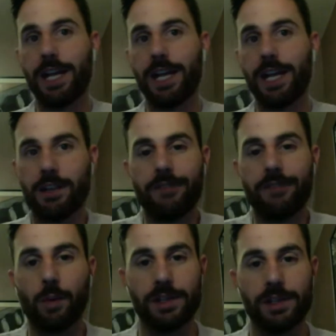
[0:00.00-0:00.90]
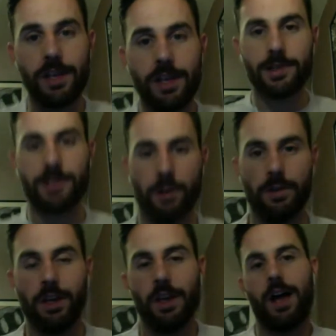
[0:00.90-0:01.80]
ideally, after Wednesday's
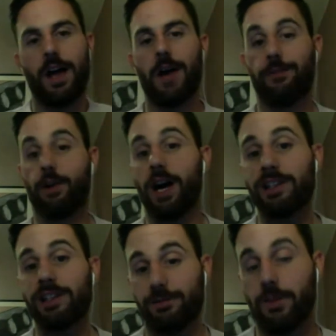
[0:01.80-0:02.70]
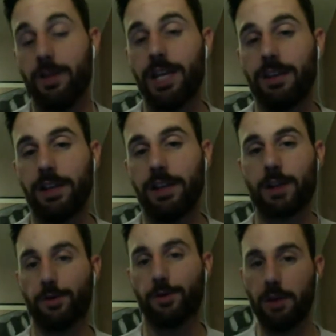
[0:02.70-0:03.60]
episode, for me at
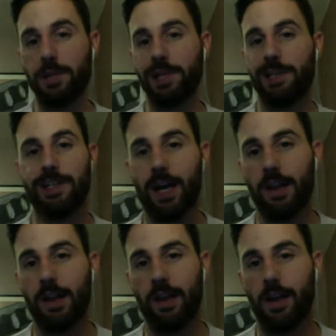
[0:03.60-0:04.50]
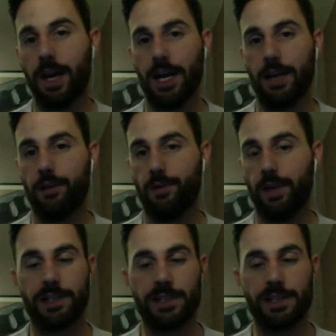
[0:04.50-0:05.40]
least, hopefully Peely's out of there and
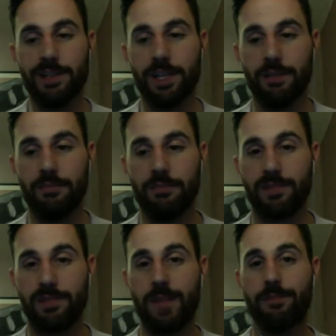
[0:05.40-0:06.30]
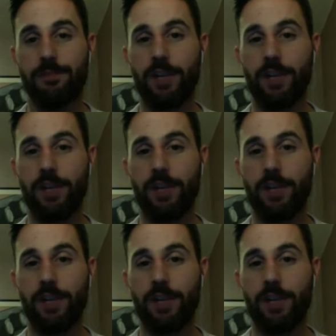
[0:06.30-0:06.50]
Risha stays in. Same for you?